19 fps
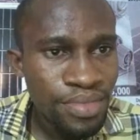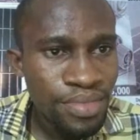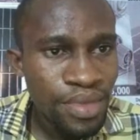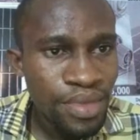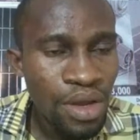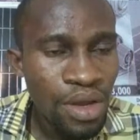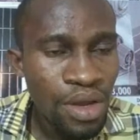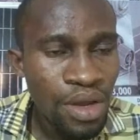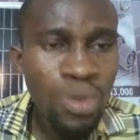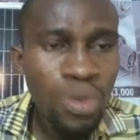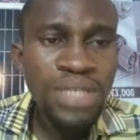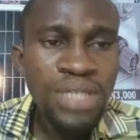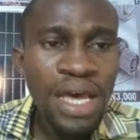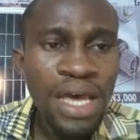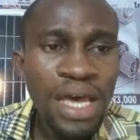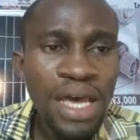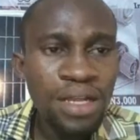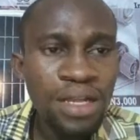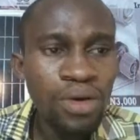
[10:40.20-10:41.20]
Once I
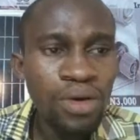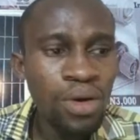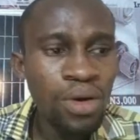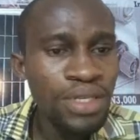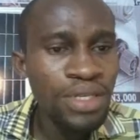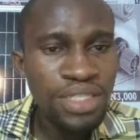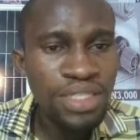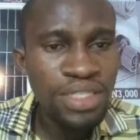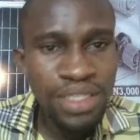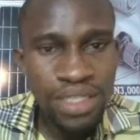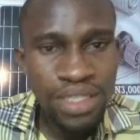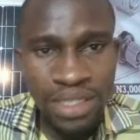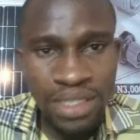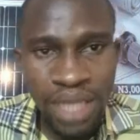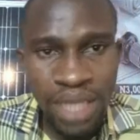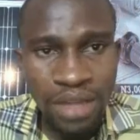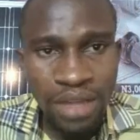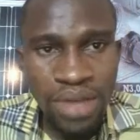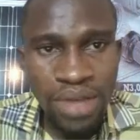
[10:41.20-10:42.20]
click on it, then it
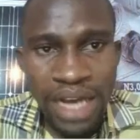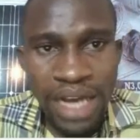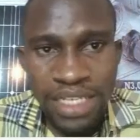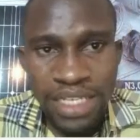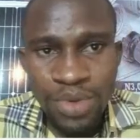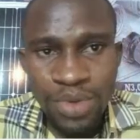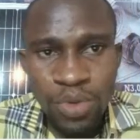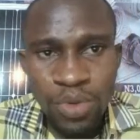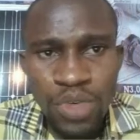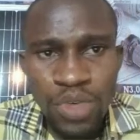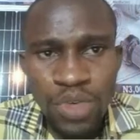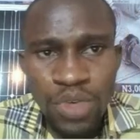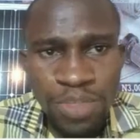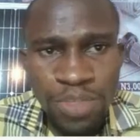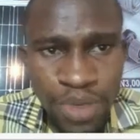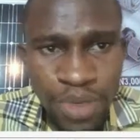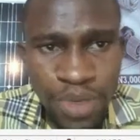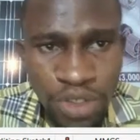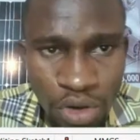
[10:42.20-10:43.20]
asks me which
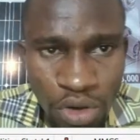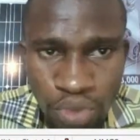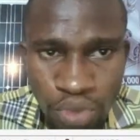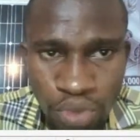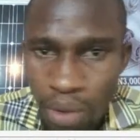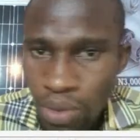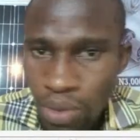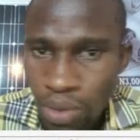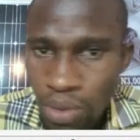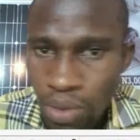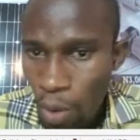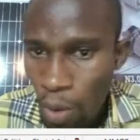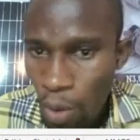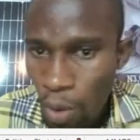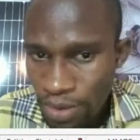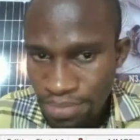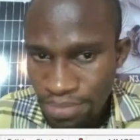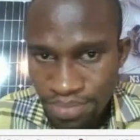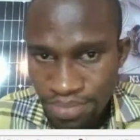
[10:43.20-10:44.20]
picture do I want to open.
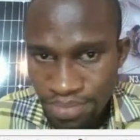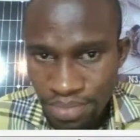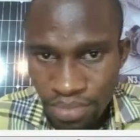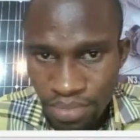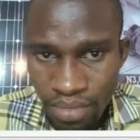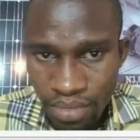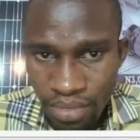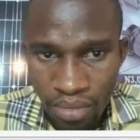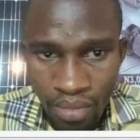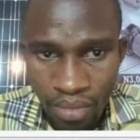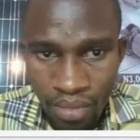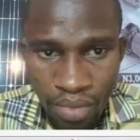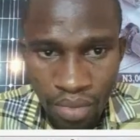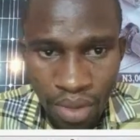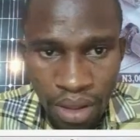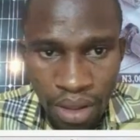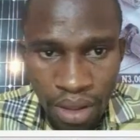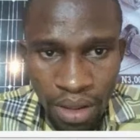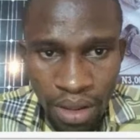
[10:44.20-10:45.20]

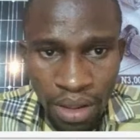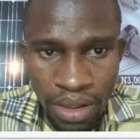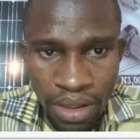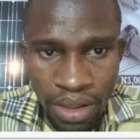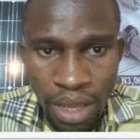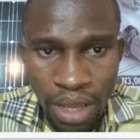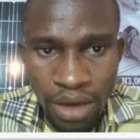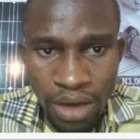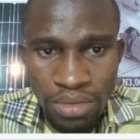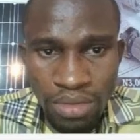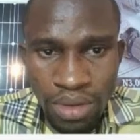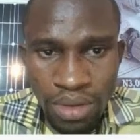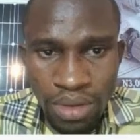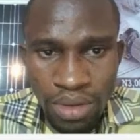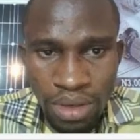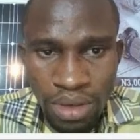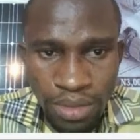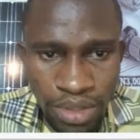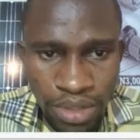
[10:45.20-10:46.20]
Now
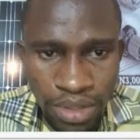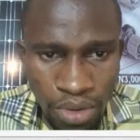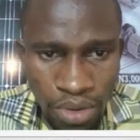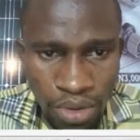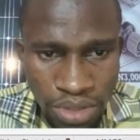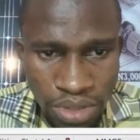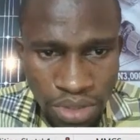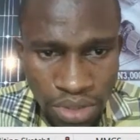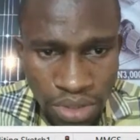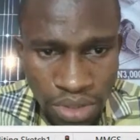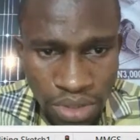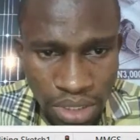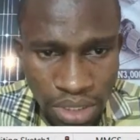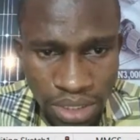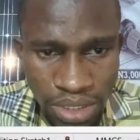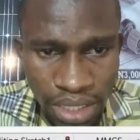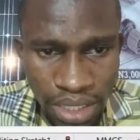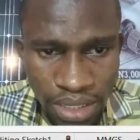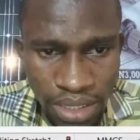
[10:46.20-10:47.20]
let's go to, let's
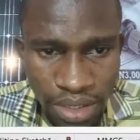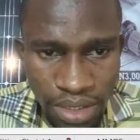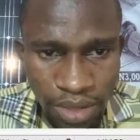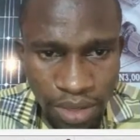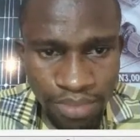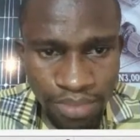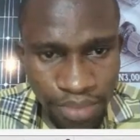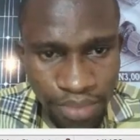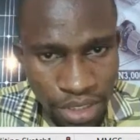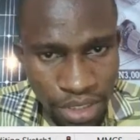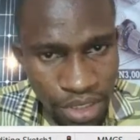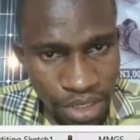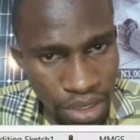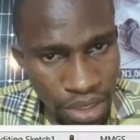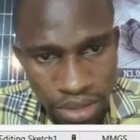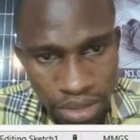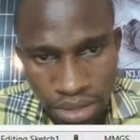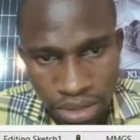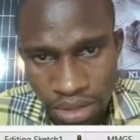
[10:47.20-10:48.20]
get some
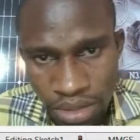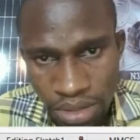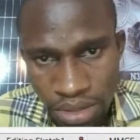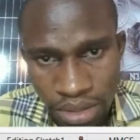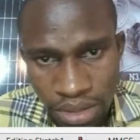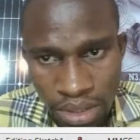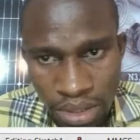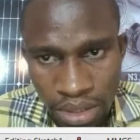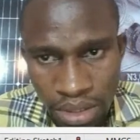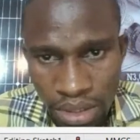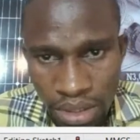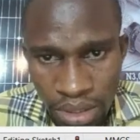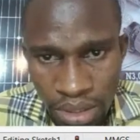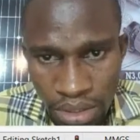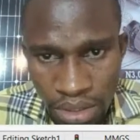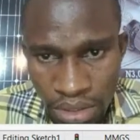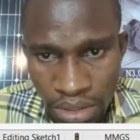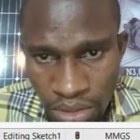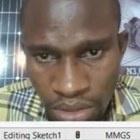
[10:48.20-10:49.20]
pictures.
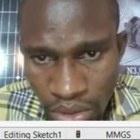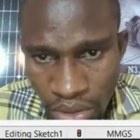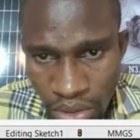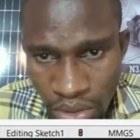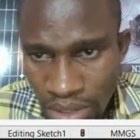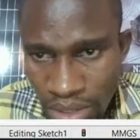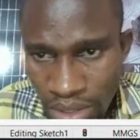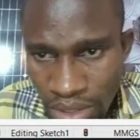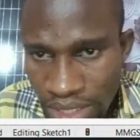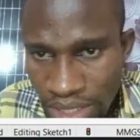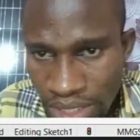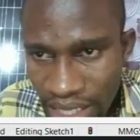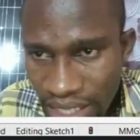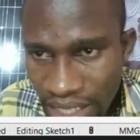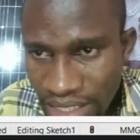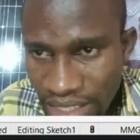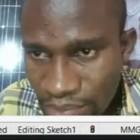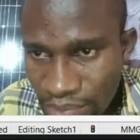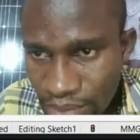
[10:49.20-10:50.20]
So you just select the
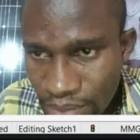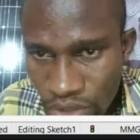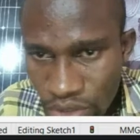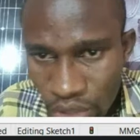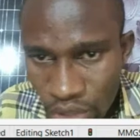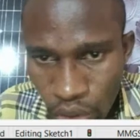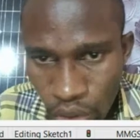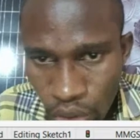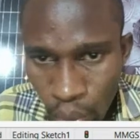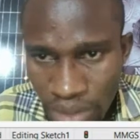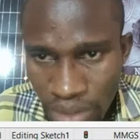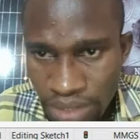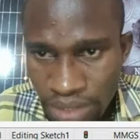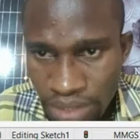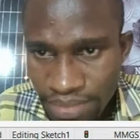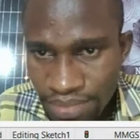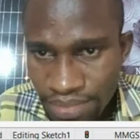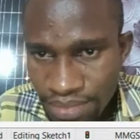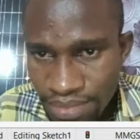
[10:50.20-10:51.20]
picture you want,
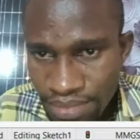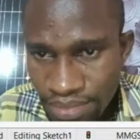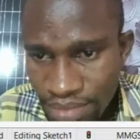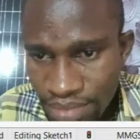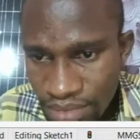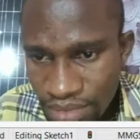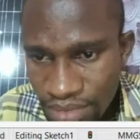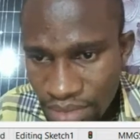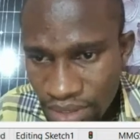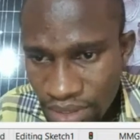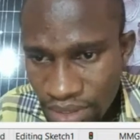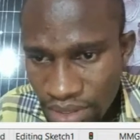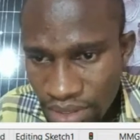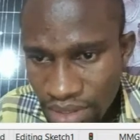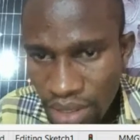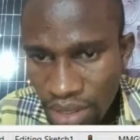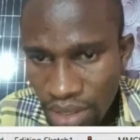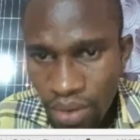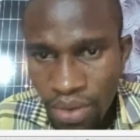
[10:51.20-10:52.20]
say
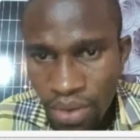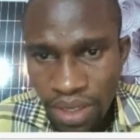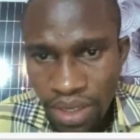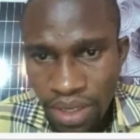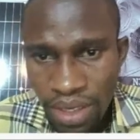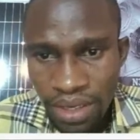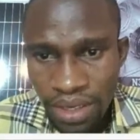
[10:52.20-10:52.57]
okay,